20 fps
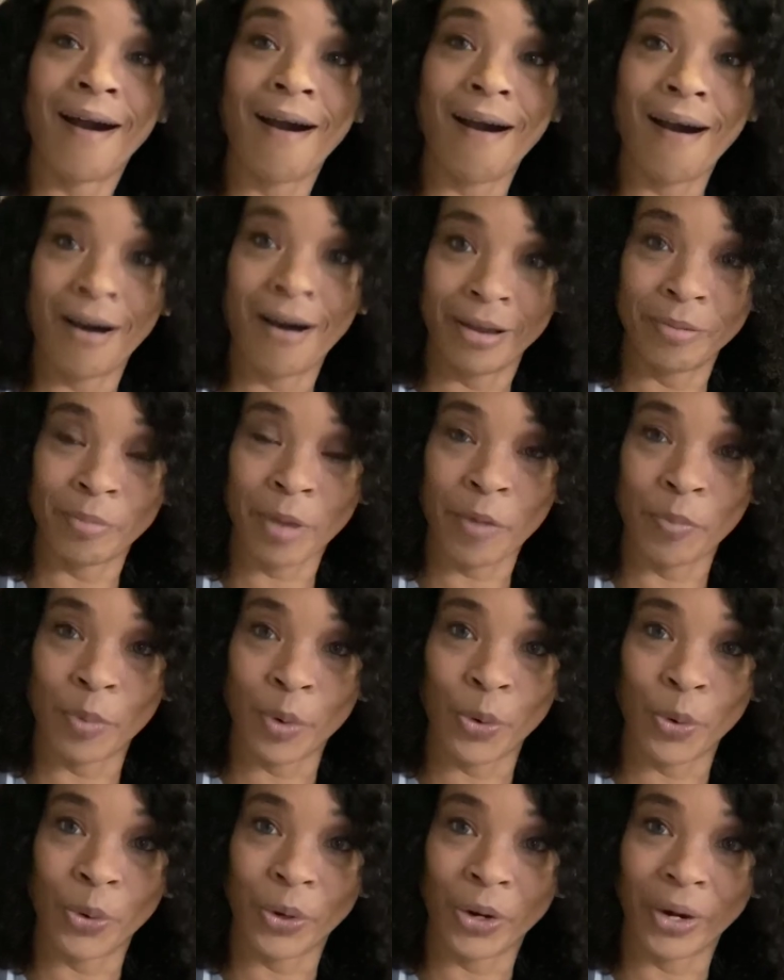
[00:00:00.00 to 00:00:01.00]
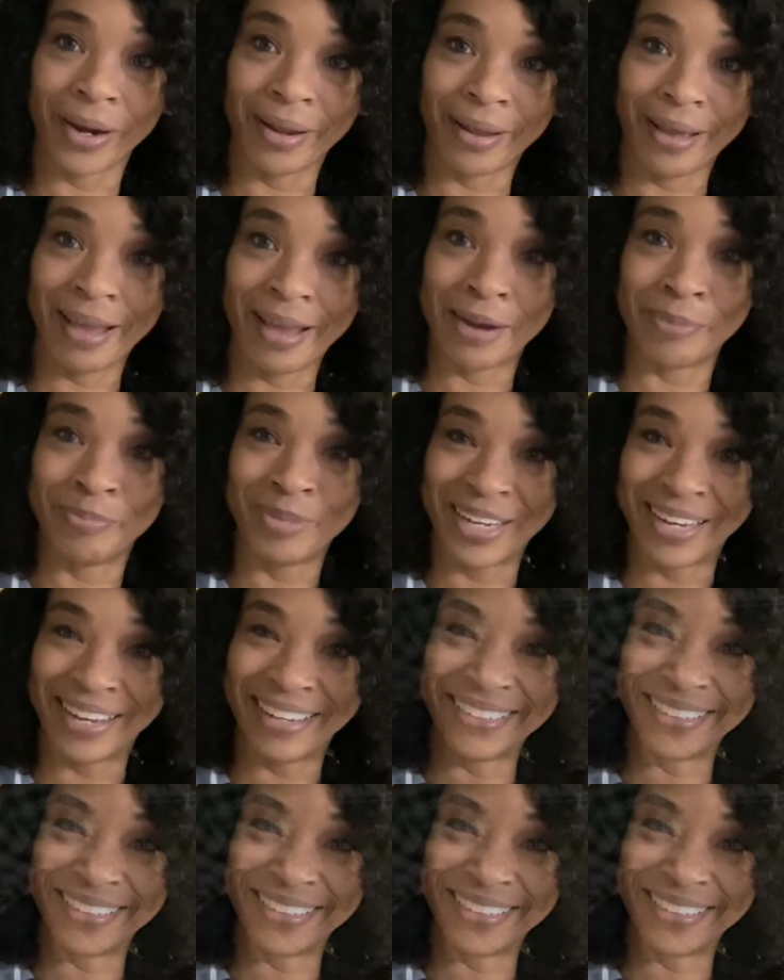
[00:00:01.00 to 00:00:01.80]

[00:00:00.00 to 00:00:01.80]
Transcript: on my board and I'm done.